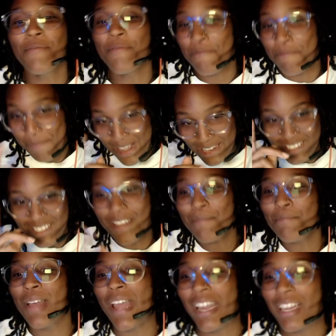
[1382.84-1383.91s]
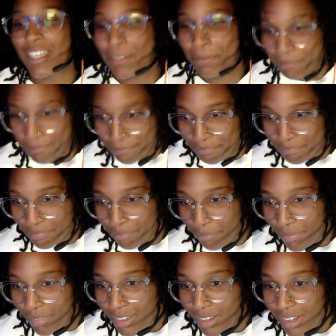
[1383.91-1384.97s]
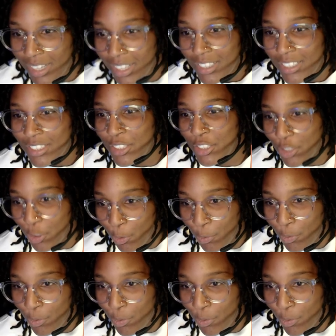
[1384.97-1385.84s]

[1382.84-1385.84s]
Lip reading: messed up at. So